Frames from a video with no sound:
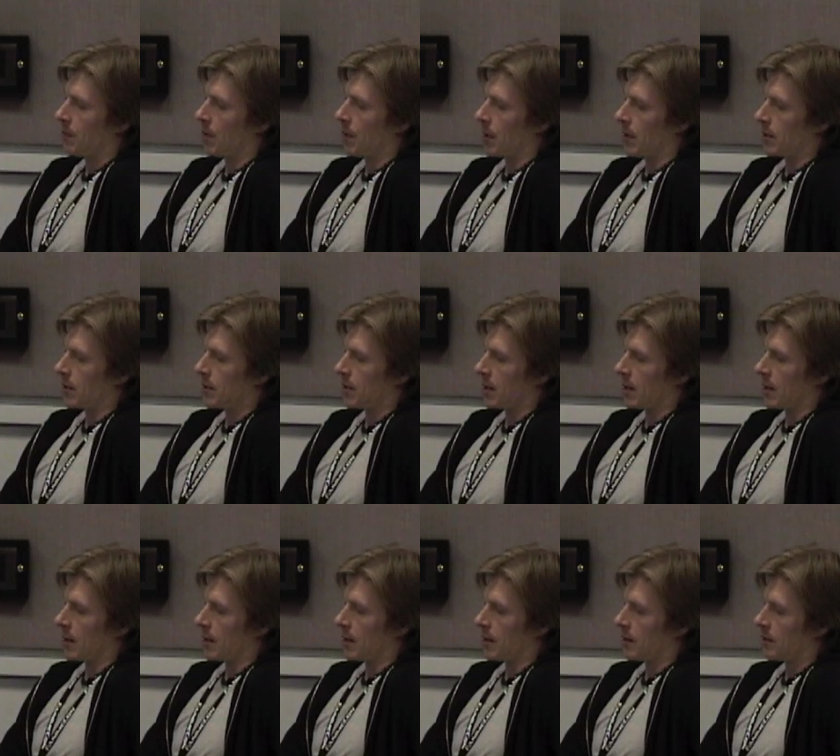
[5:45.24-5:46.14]
But
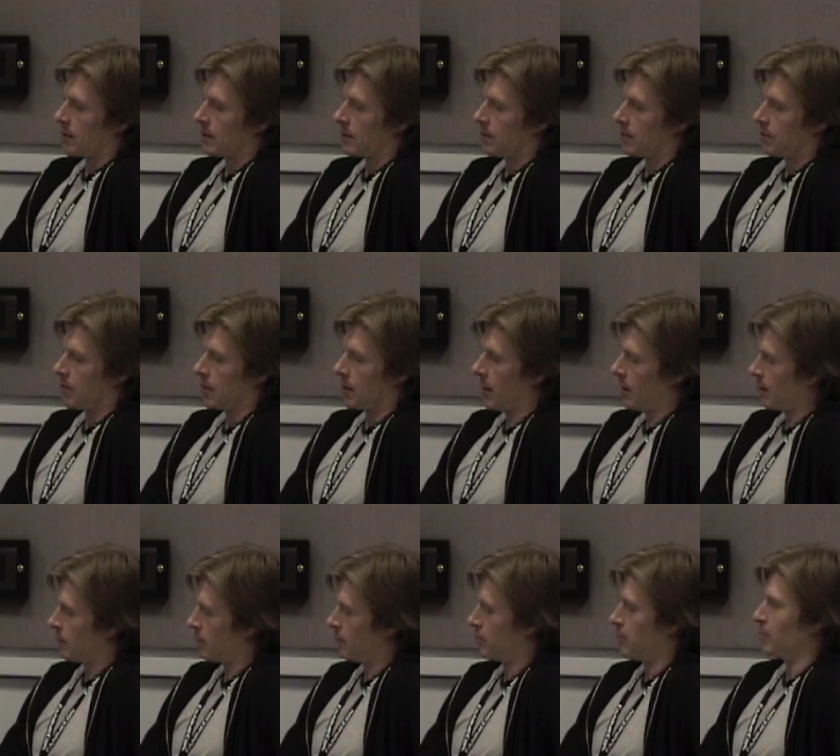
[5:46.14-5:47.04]
yeah,
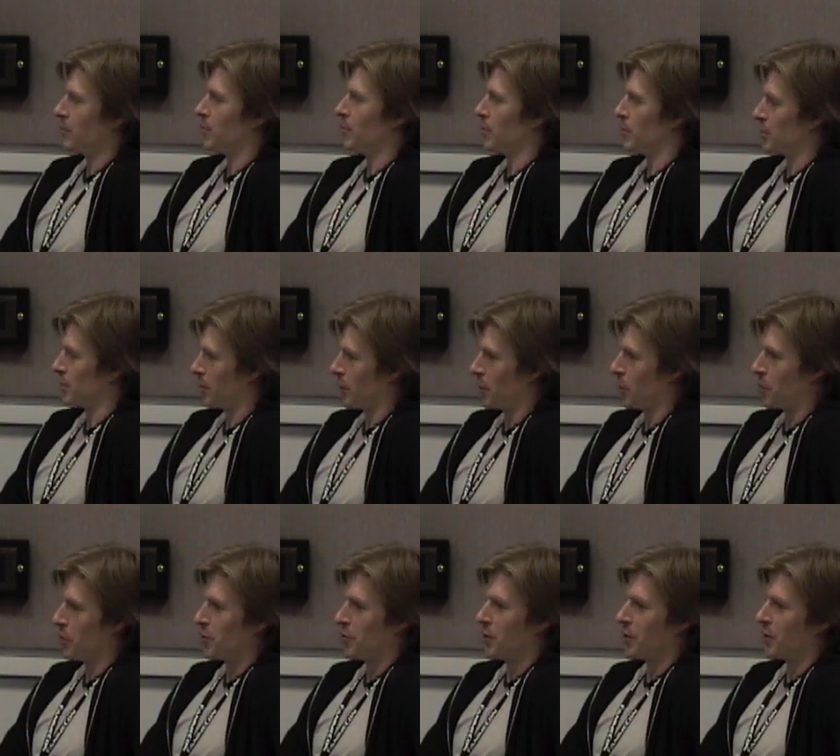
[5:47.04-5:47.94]
just
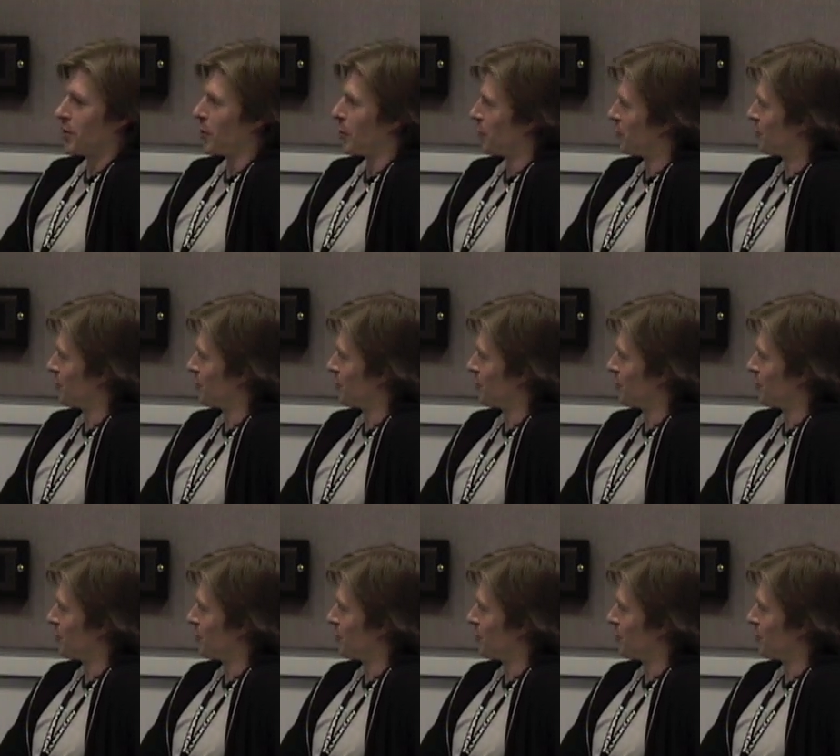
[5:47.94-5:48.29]
auditioning.